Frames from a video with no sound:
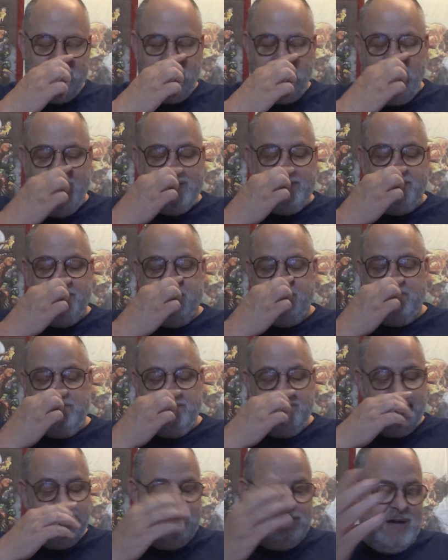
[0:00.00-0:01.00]
But
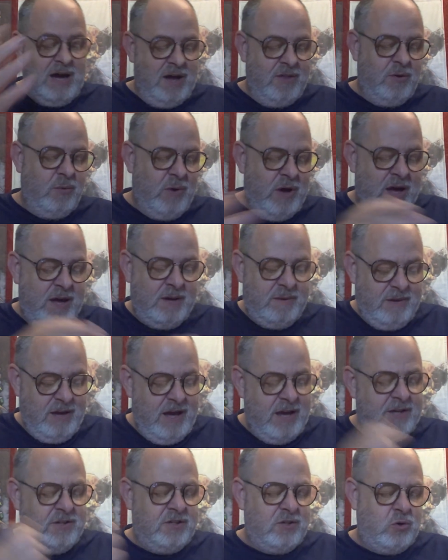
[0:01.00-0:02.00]
either way,
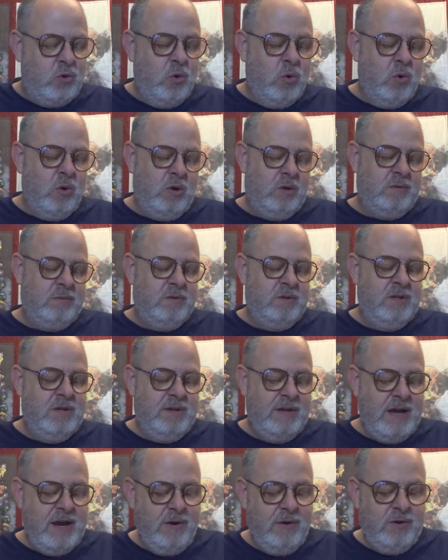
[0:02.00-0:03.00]
Ain't It Cool,
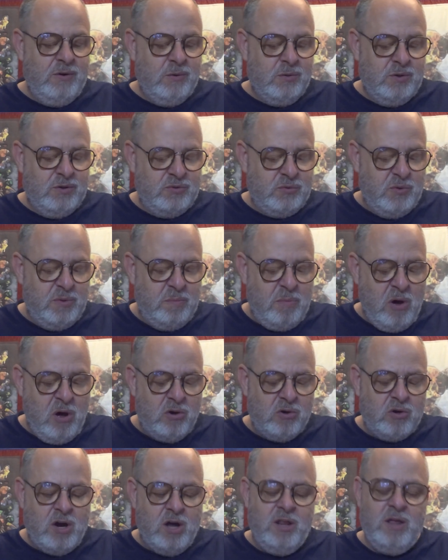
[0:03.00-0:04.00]
Harry Knowles with
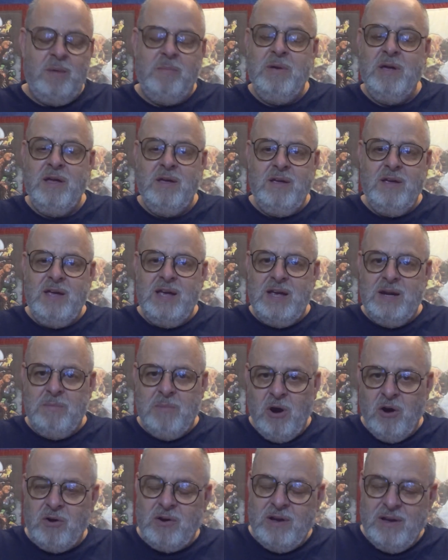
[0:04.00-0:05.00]
Paul Cullum and
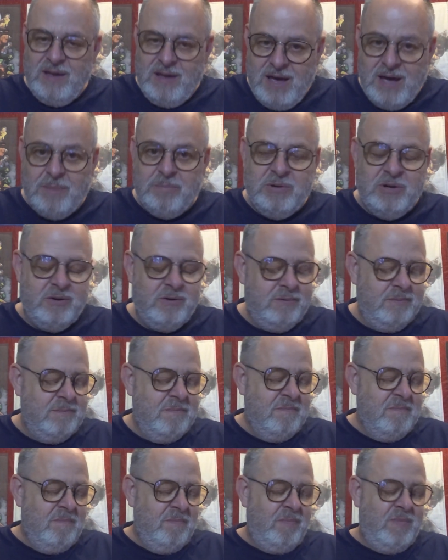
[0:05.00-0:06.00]
Mark Ebner.
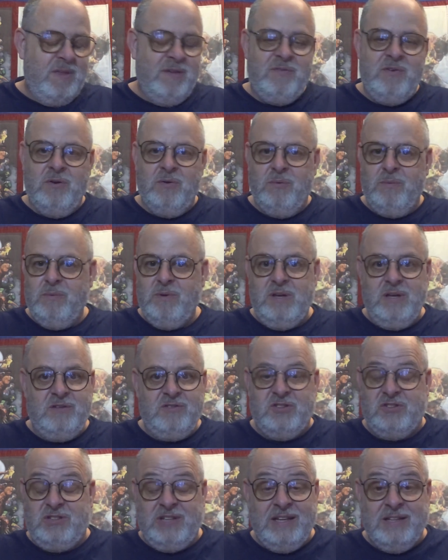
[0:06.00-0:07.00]
If you're
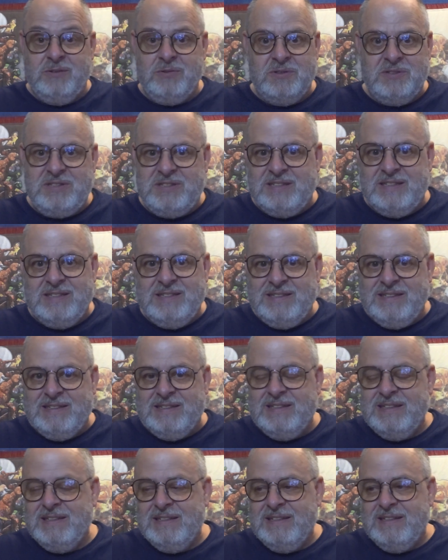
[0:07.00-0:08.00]
just interested
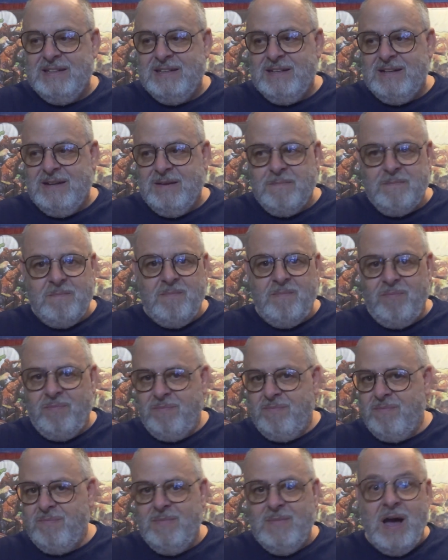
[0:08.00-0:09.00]
in
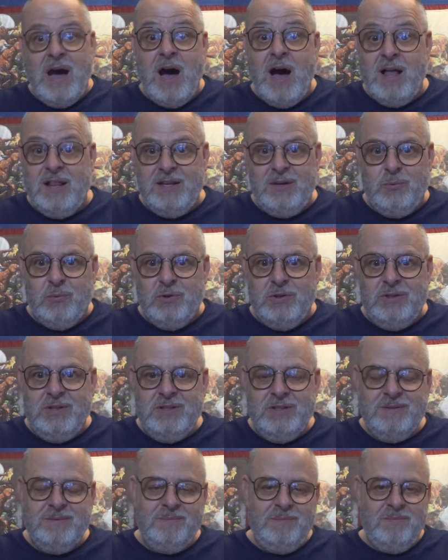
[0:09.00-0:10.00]
Hollywood
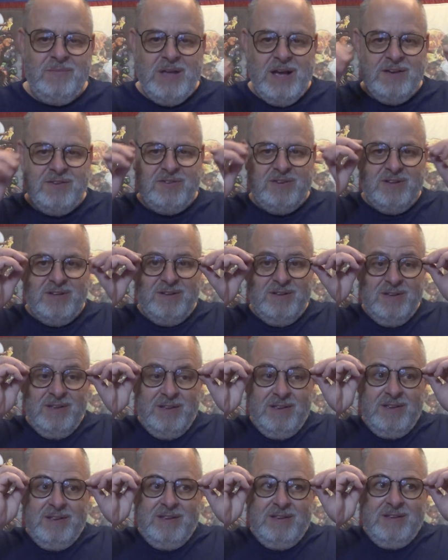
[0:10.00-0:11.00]
as a
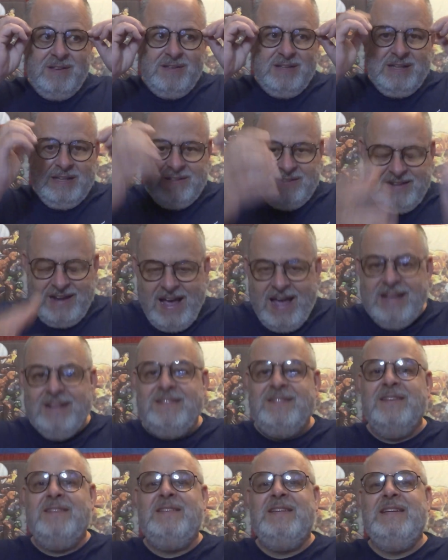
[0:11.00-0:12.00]
as an
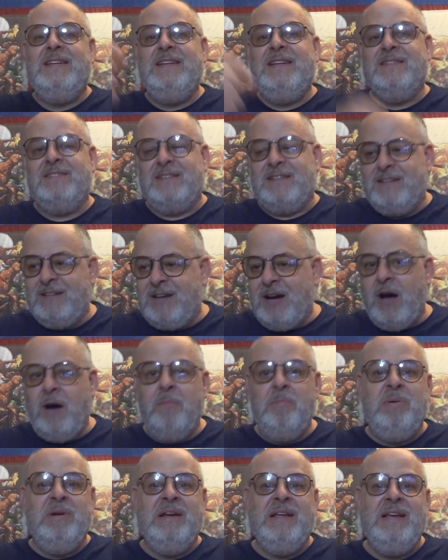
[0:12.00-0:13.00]
entity, as a
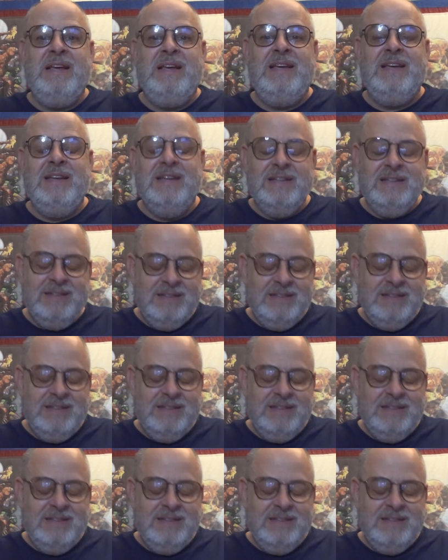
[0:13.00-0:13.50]
company,